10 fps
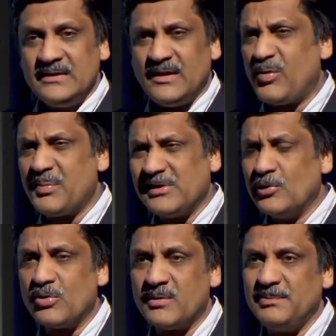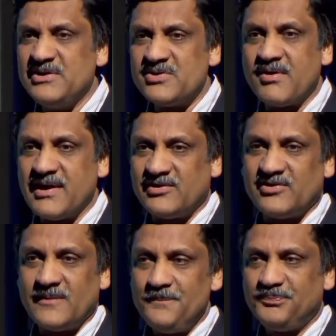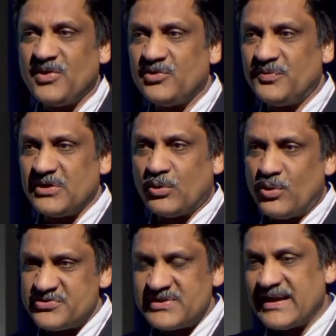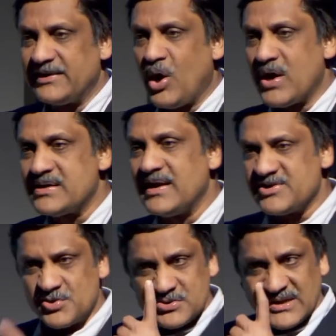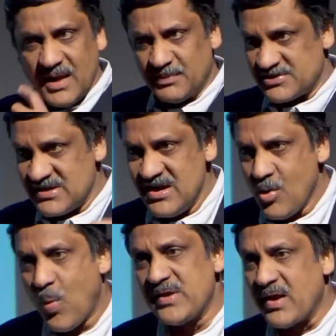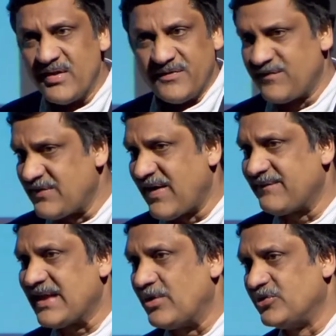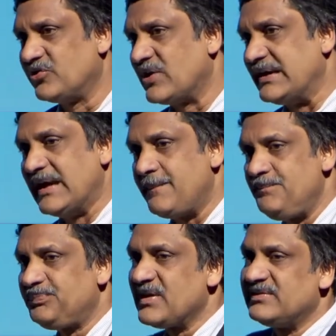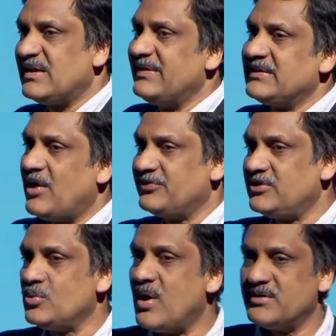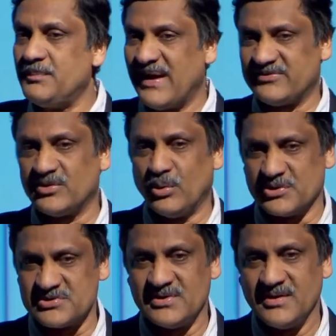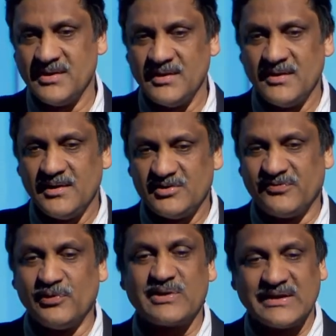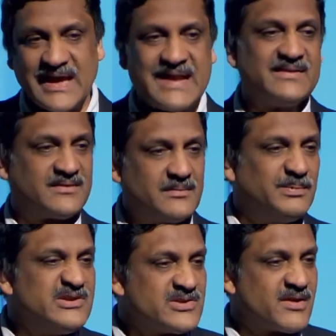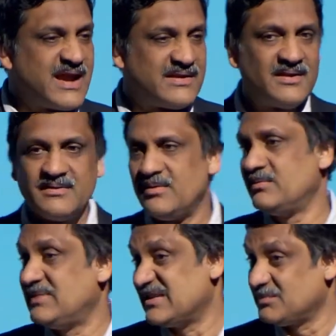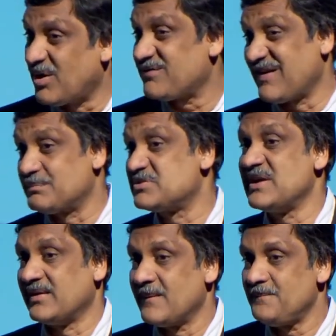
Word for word: what about the low completion rates? So for the course that I taught, I showed you the numbers. 155,000 signed up, 7,200 passed the course. So if you look at that as a completion rate, that's about 5%.